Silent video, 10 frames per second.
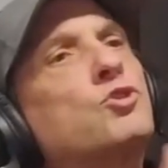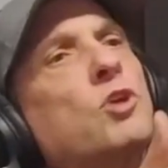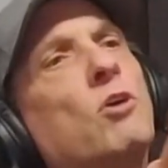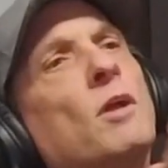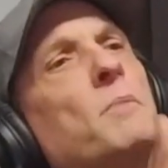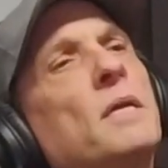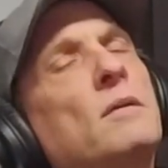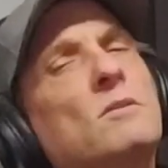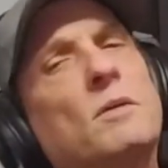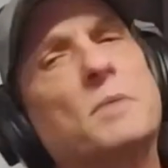So let me
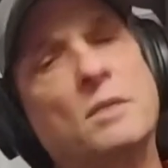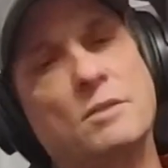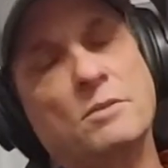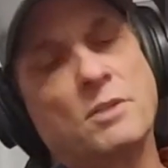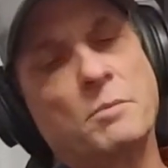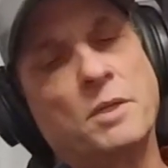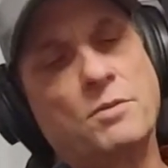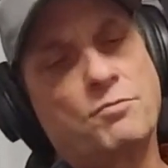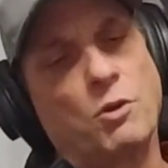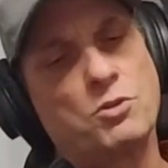
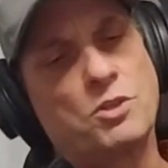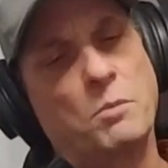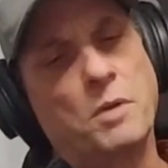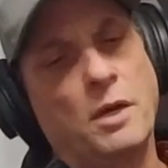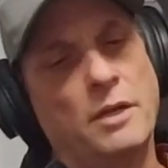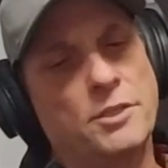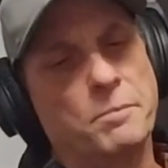throw something at you.